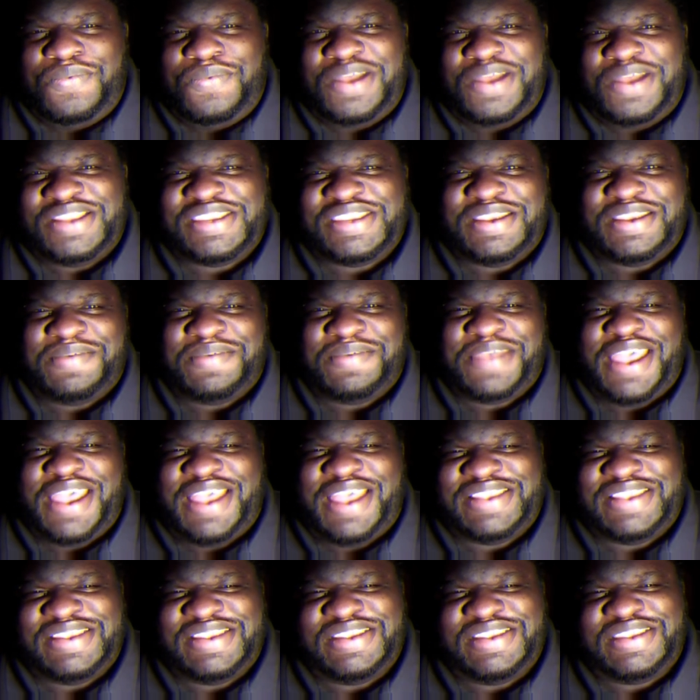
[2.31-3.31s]
What's up,
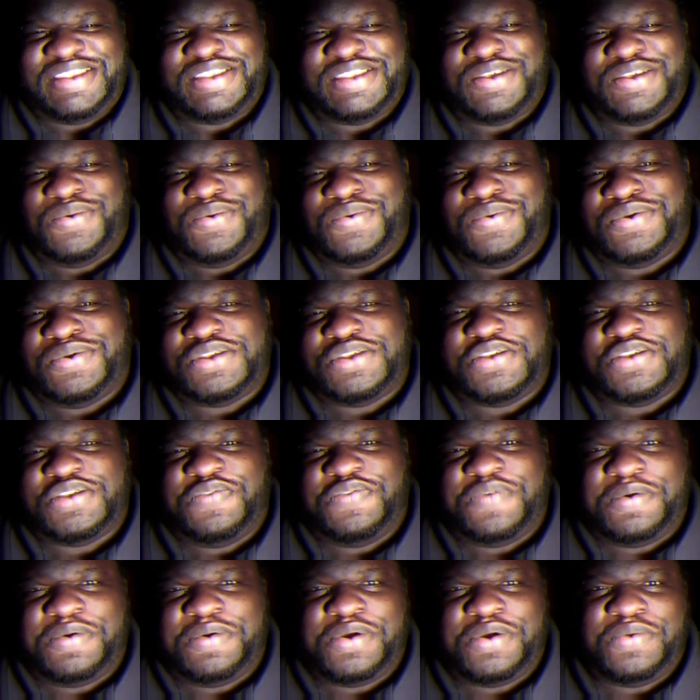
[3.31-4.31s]
guys? This is Caruso
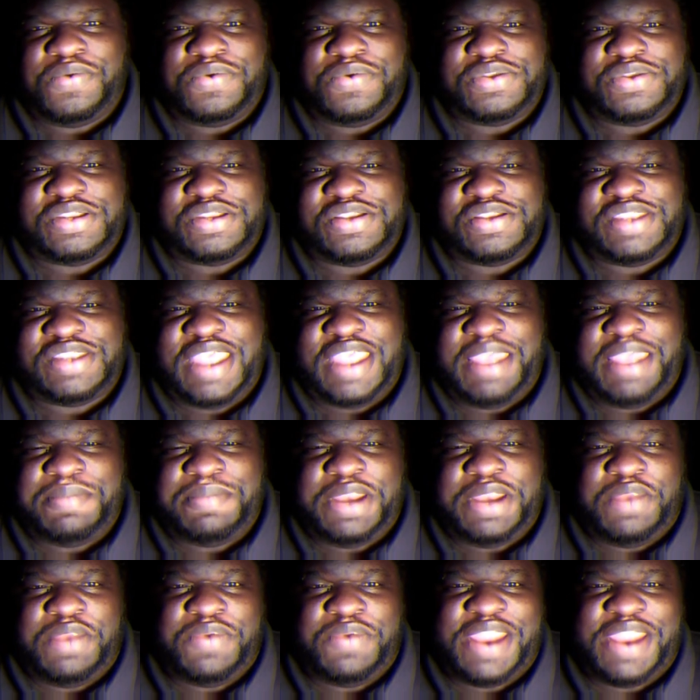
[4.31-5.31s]
from Caruso's
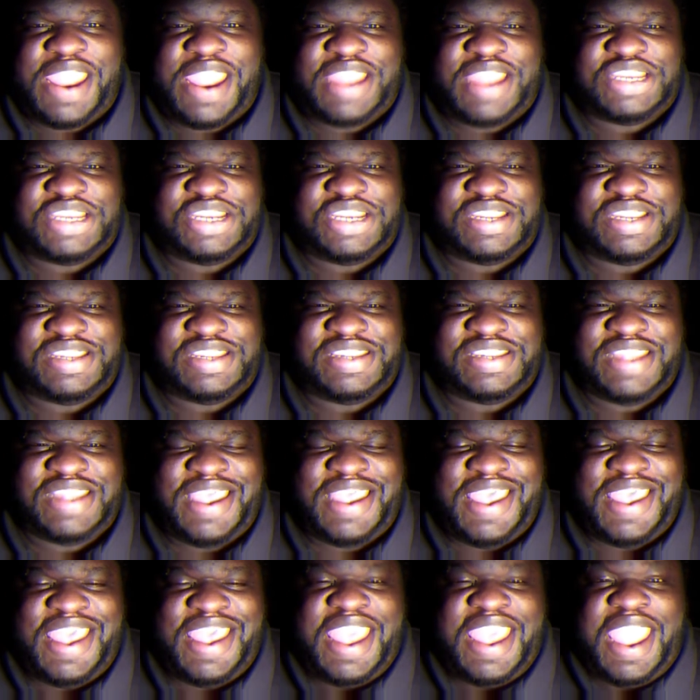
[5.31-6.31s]
Gaming and Reactions.
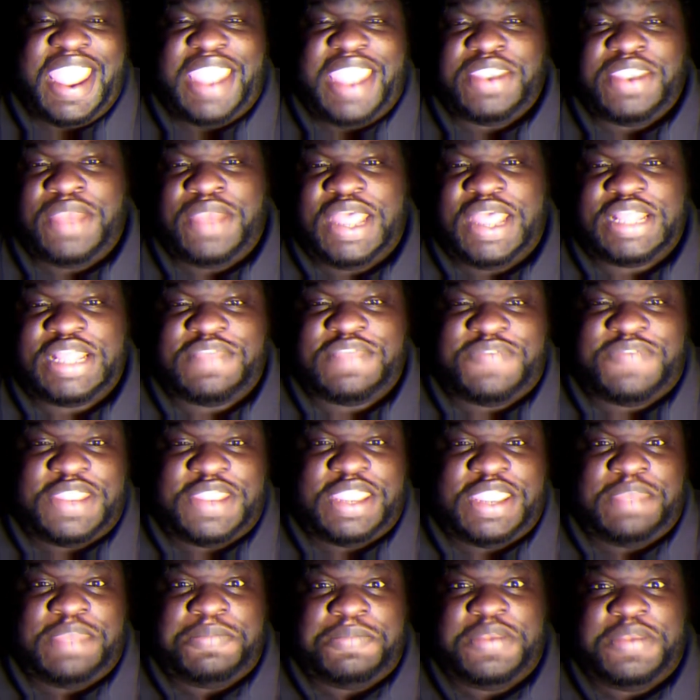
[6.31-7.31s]
And you'll have to
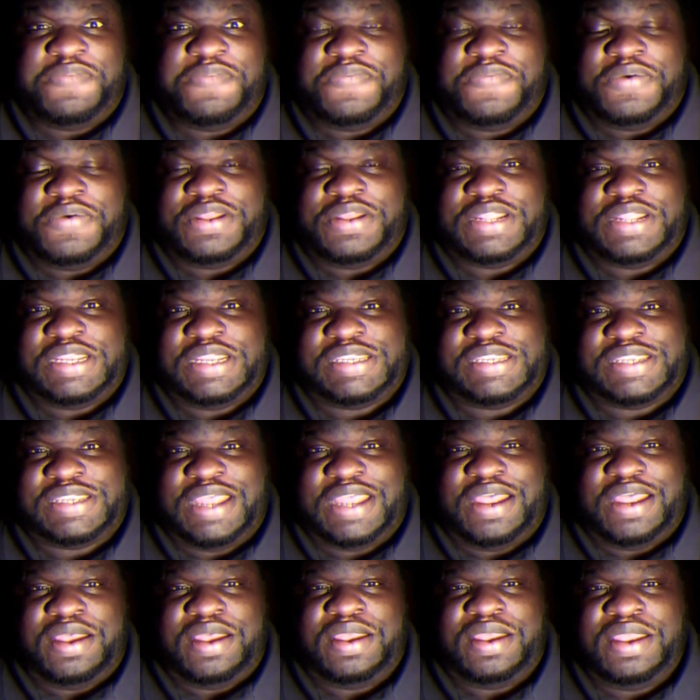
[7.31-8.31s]
forgive me for this
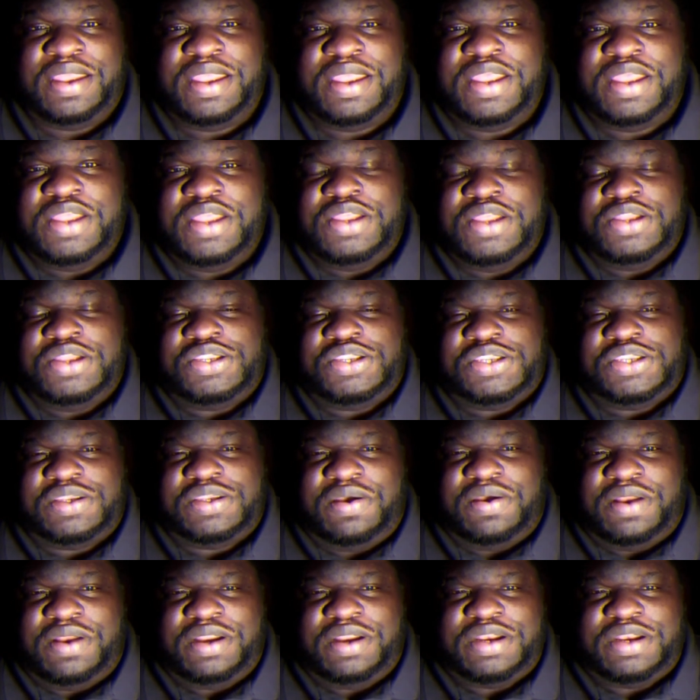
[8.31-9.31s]

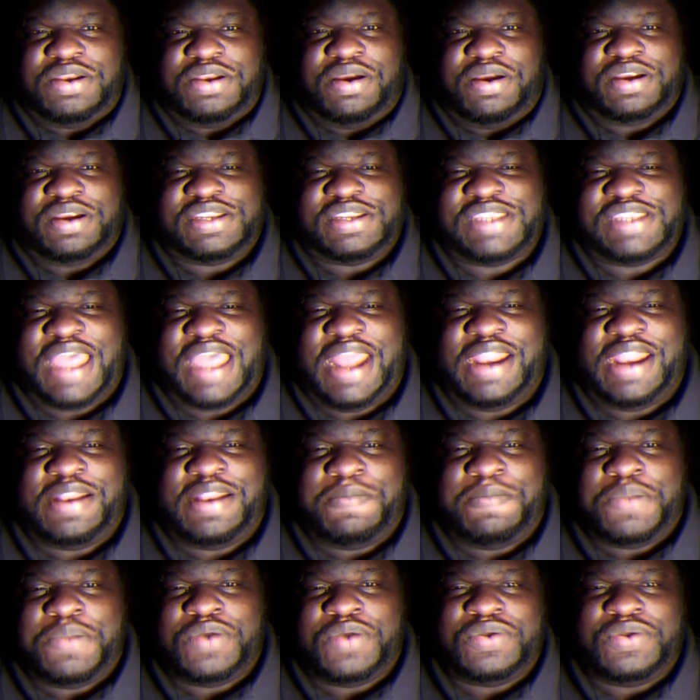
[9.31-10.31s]
sort of dark side of
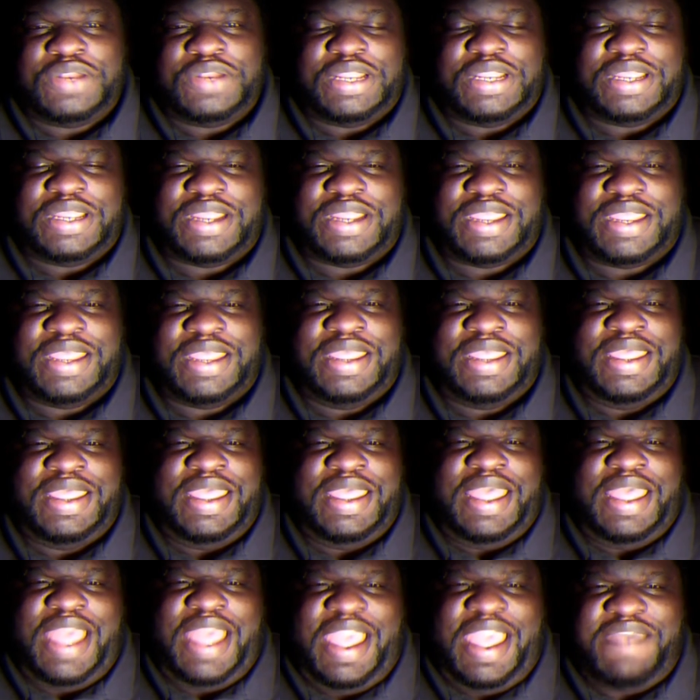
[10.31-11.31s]
the moon look.
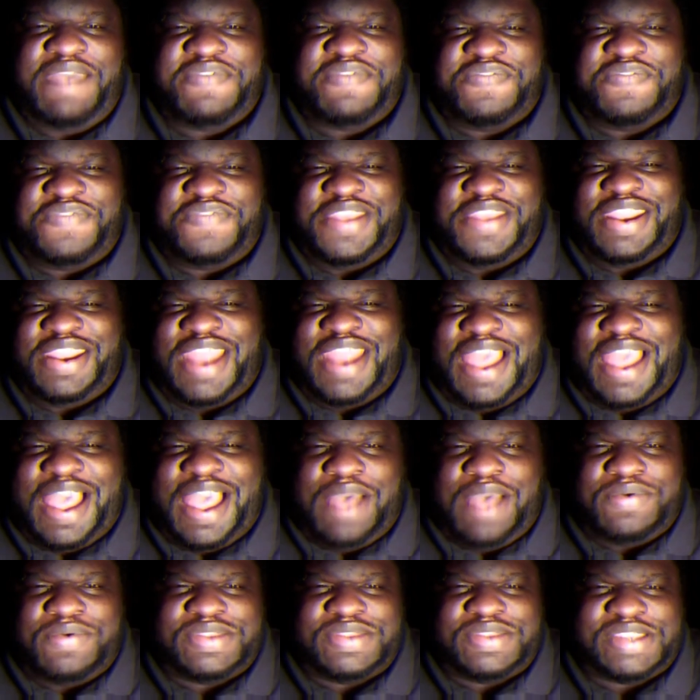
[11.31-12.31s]
I haven't figured out
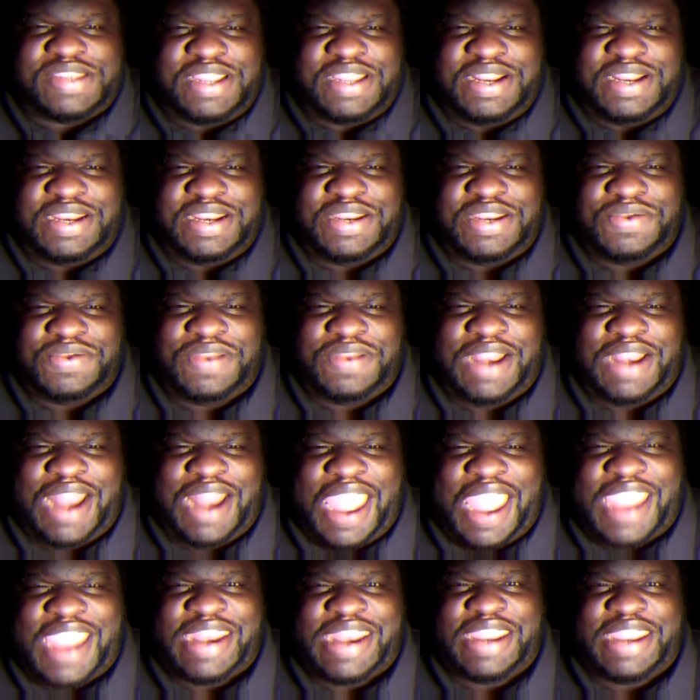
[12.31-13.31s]
how I was going to do the
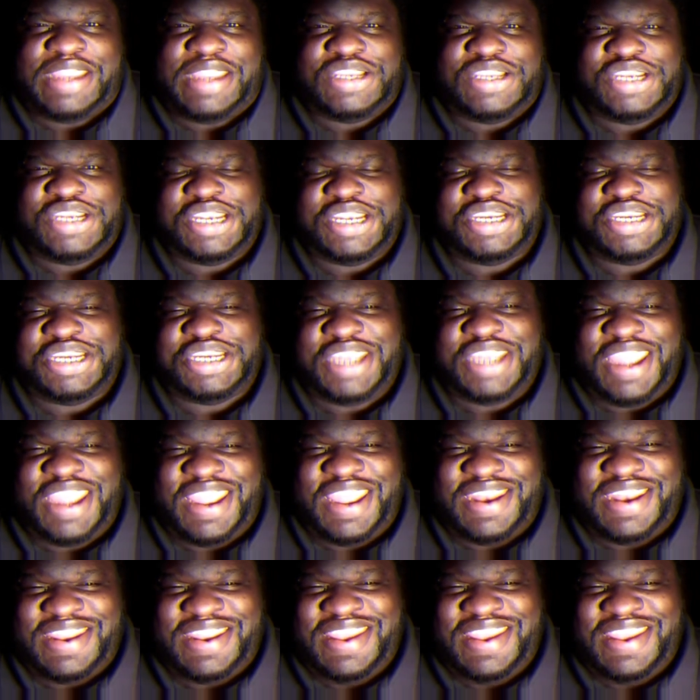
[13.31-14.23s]
lighting just yet